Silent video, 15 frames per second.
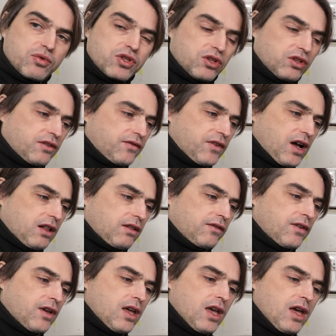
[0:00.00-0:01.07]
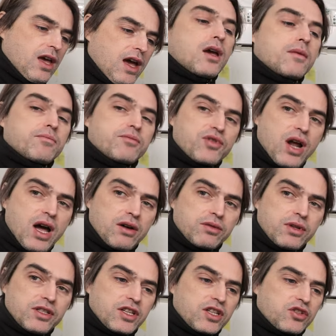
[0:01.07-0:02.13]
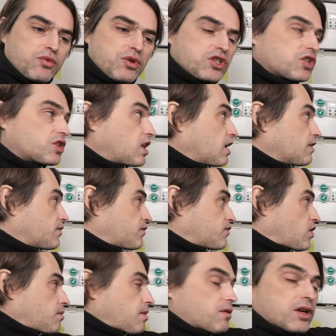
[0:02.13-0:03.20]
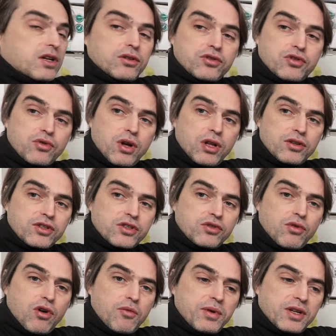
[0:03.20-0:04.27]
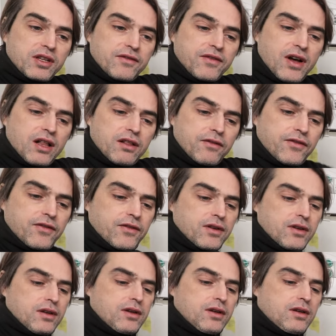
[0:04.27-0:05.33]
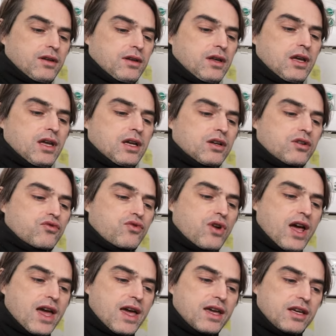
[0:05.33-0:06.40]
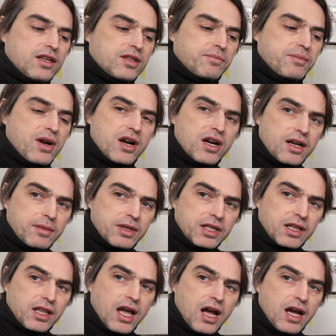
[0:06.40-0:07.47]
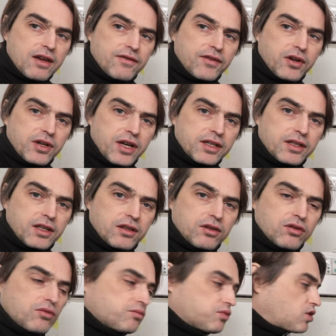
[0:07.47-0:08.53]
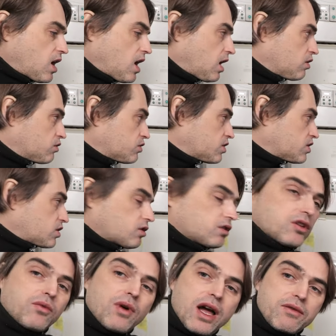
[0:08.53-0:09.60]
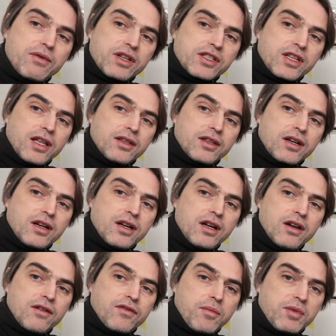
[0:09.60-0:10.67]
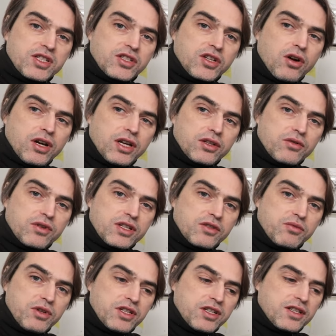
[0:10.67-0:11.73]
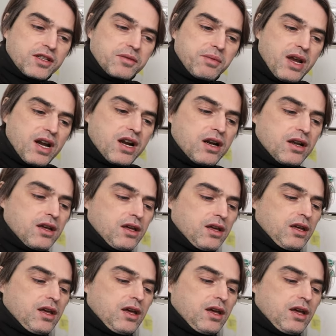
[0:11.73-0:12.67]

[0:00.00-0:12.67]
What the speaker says: switch on a valve. Brown is a switched life from our controls to open the valve. Gray is permanent life connected to browns on the wiring center from a socket or a switched spare.